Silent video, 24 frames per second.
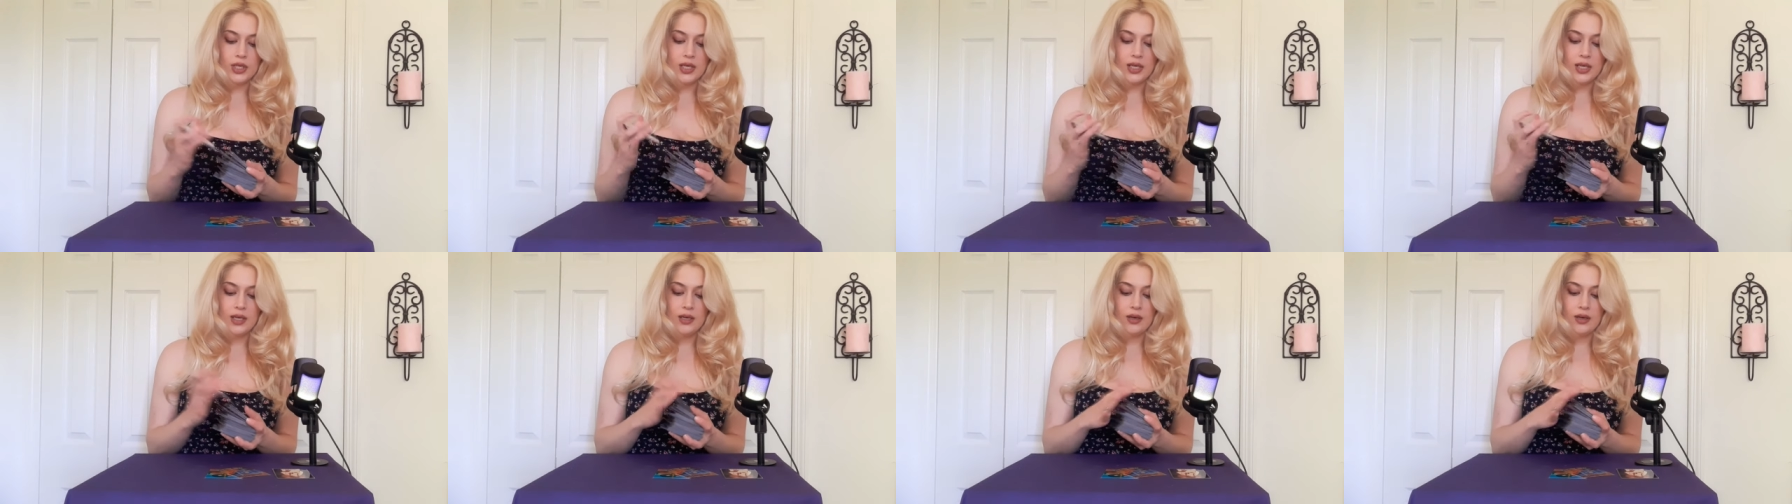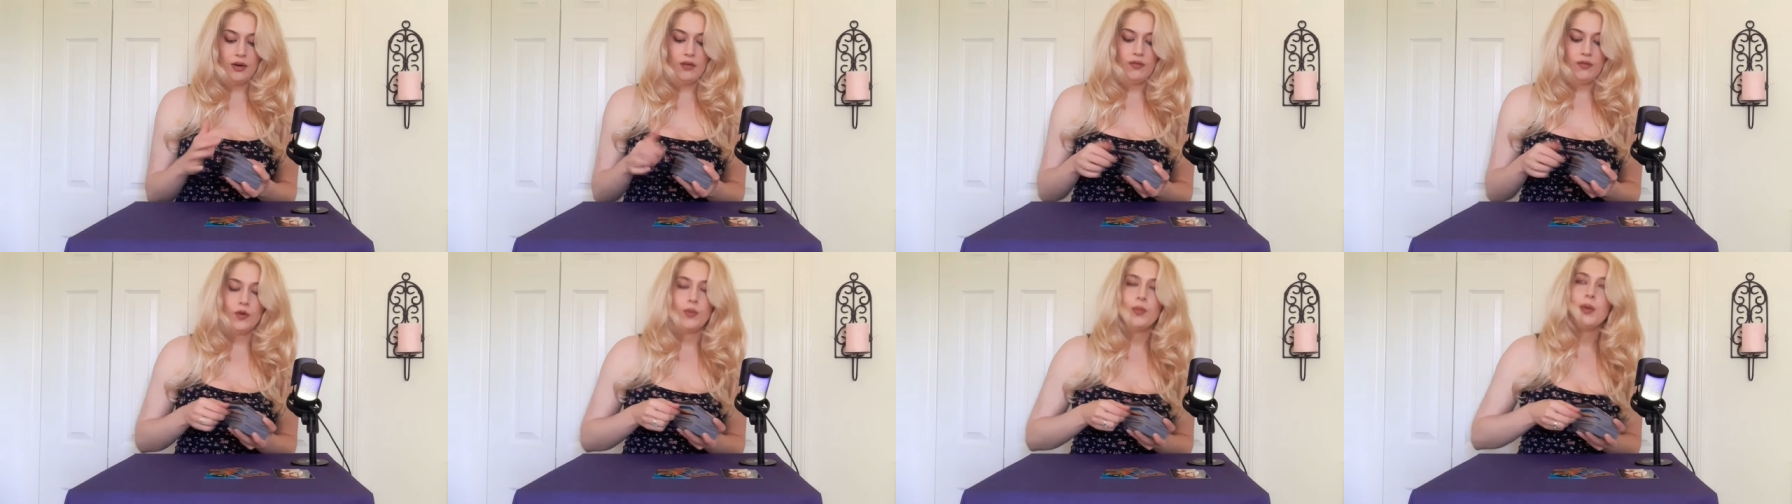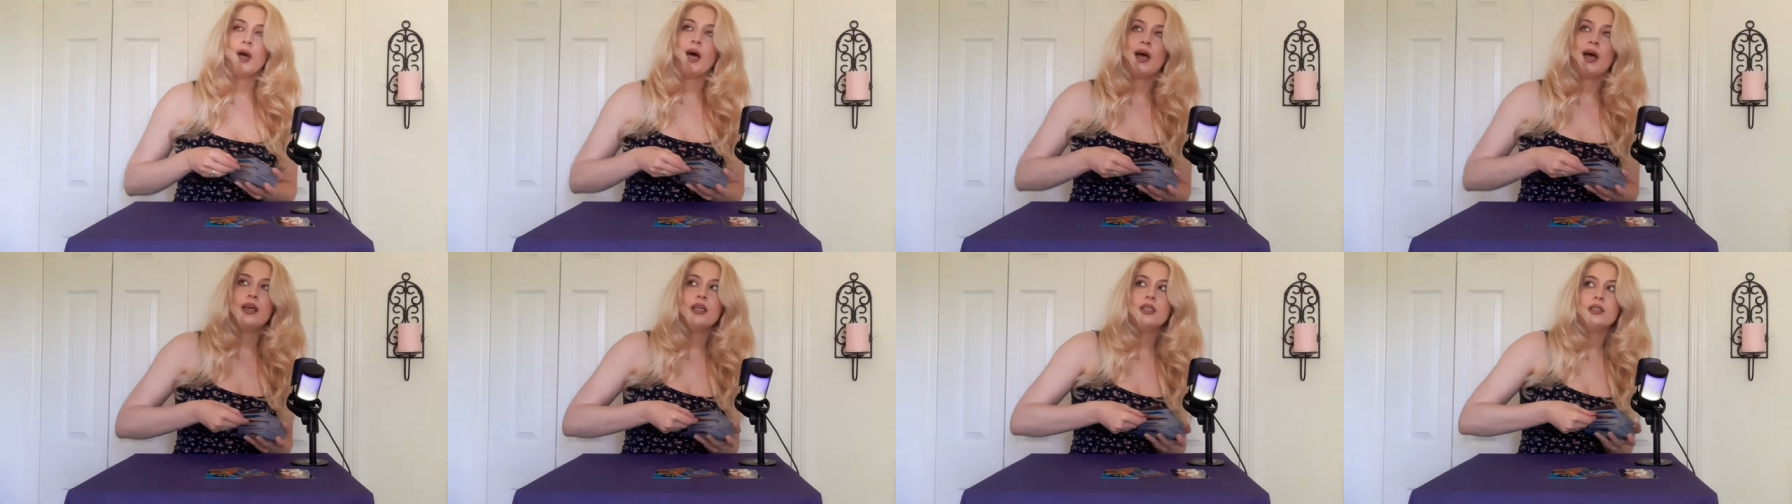here for
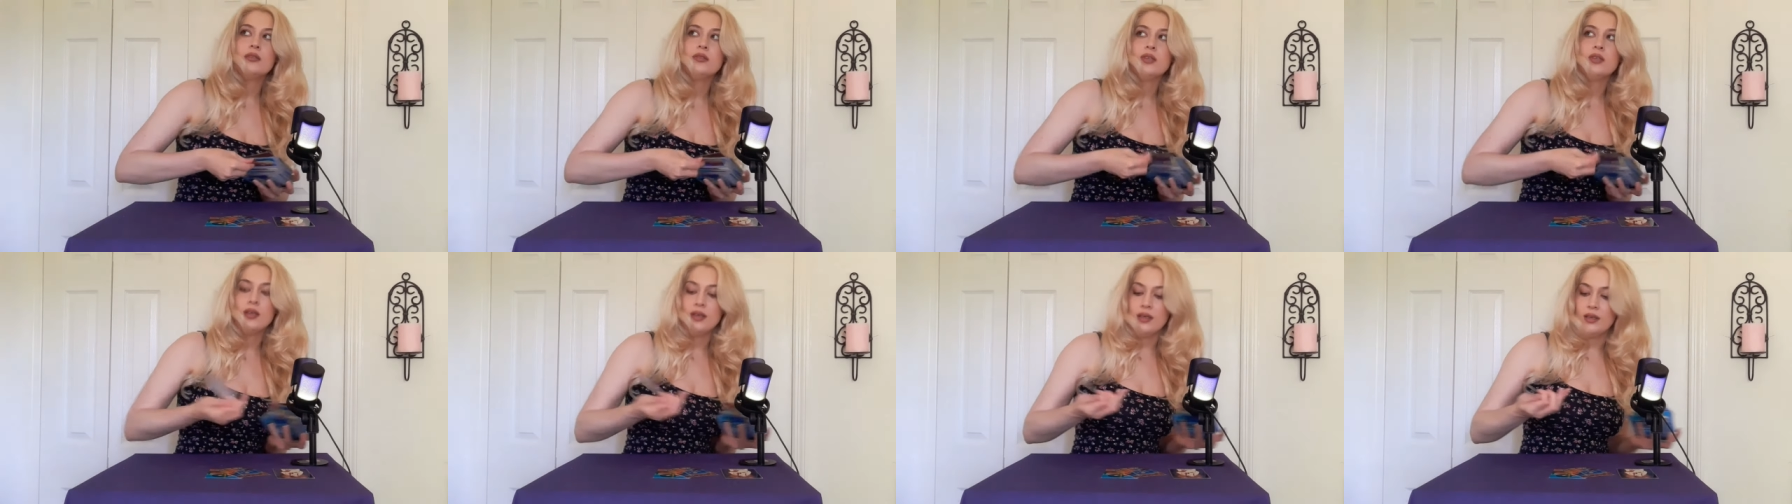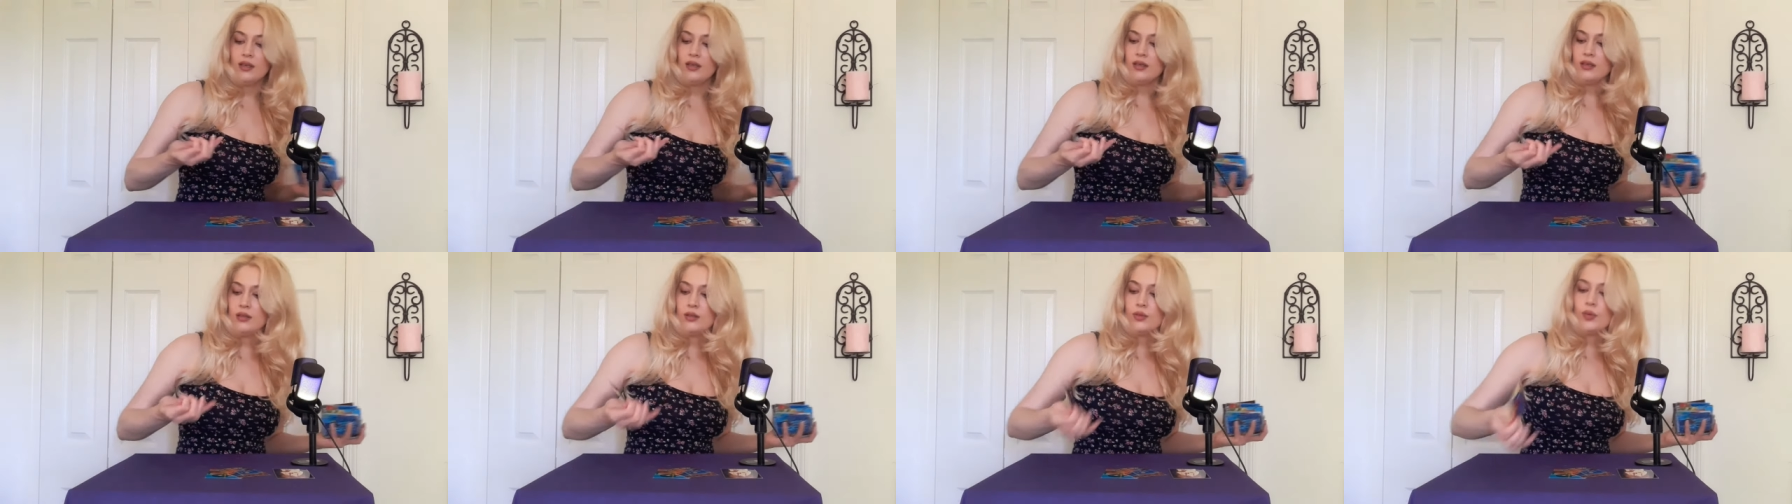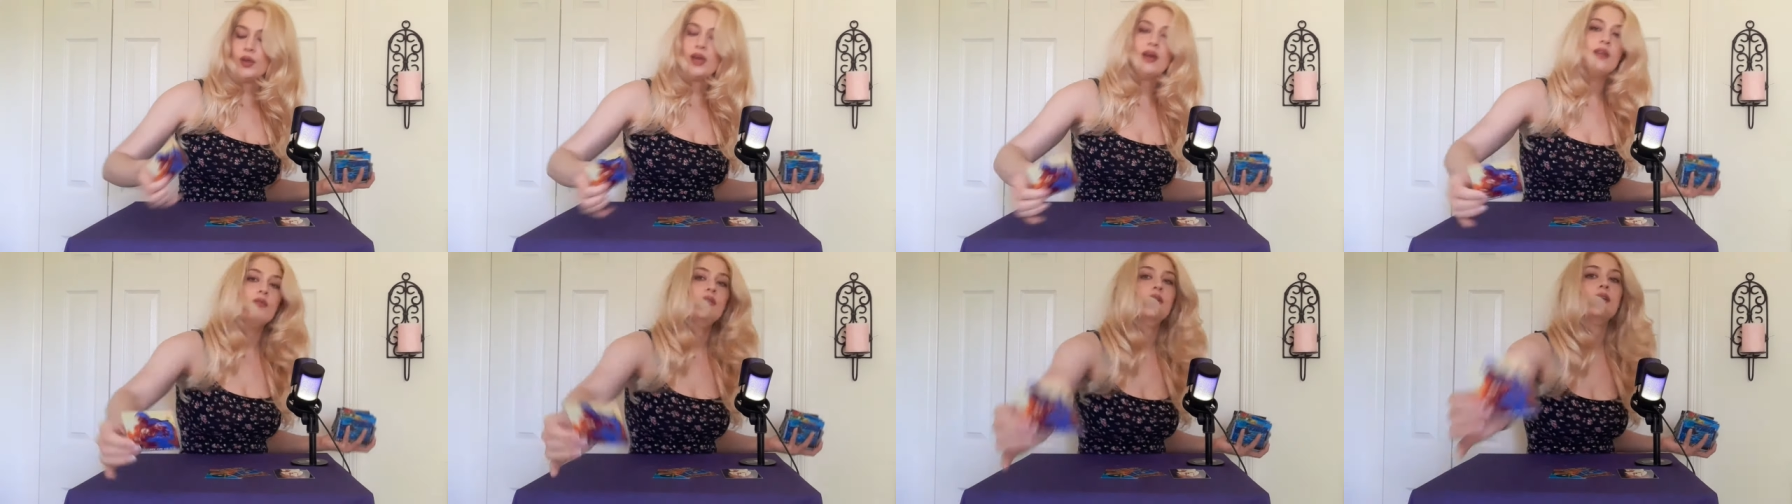Pisces? We
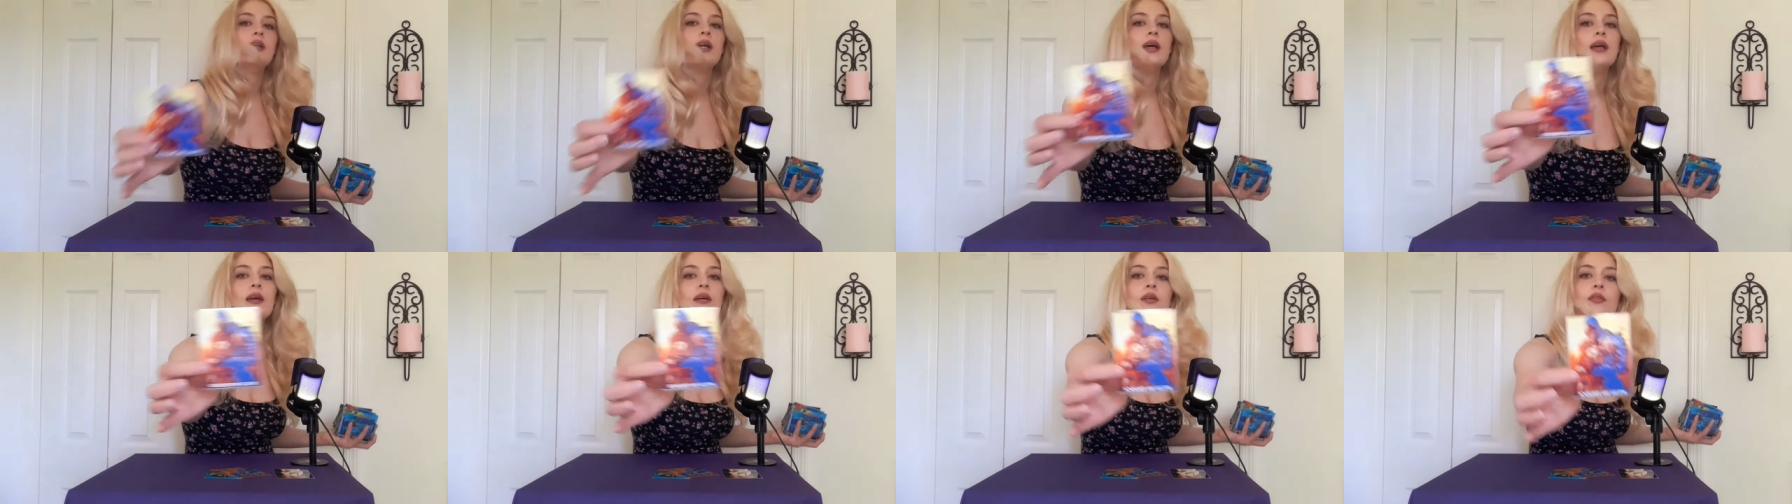have the Knight of